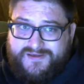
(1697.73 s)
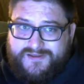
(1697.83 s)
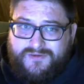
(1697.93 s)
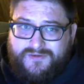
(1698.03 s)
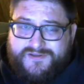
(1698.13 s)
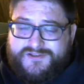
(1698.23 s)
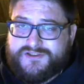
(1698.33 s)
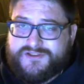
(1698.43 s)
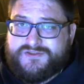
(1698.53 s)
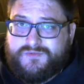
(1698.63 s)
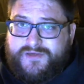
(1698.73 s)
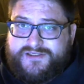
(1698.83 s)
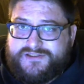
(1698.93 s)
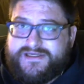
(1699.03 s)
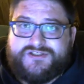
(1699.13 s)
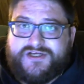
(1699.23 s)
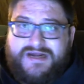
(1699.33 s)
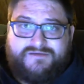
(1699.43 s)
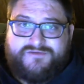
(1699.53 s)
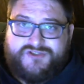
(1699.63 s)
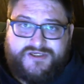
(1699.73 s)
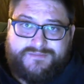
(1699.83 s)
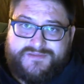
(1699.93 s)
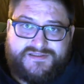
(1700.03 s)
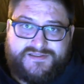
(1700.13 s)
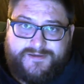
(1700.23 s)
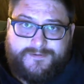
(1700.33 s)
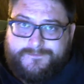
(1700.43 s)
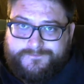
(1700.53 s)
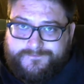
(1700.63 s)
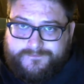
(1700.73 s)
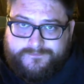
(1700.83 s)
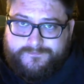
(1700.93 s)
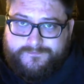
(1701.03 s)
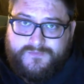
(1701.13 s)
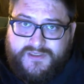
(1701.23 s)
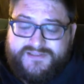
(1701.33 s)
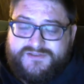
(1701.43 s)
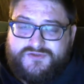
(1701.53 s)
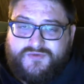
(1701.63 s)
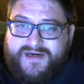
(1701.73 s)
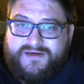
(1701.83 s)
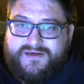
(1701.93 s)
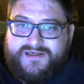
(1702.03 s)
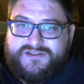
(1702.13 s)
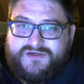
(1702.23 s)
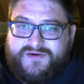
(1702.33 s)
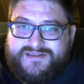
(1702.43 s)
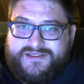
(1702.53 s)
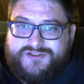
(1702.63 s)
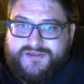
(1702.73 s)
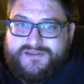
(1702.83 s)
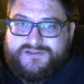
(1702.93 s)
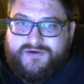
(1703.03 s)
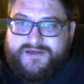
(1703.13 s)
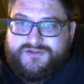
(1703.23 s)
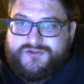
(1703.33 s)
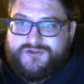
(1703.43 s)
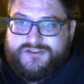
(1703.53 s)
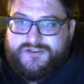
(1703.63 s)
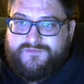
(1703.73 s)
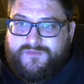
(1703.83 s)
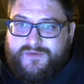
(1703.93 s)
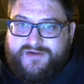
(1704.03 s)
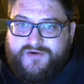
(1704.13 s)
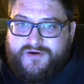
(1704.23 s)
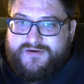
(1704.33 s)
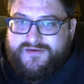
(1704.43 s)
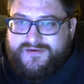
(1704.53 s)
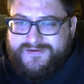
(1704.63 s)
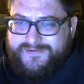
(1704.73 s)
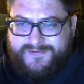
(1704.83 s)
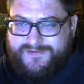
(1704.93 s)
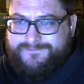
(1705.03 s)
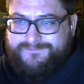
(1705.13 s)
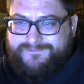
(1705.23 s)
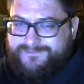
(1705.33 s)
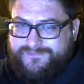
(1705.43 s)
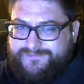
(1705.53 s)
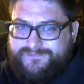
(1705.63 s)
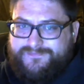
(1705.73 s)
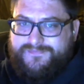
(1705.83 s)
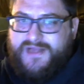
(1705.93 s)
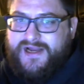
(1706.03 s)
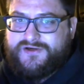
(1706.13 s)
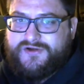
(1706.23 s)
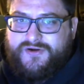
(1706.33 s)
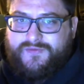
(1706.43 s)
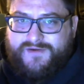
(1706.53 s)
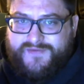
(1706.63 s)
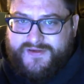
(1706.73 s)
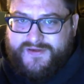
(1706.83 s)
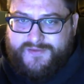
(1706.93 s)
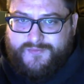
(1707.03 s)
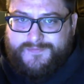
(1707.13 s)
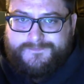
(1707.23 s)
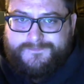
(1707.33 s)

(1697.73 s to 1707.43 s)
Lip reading: Hopefully he's just like teaching out of his gyms still. He's great. He's a great teacher. He's great at jiu-jitsu from what I've heard. Not good at reffing anymore.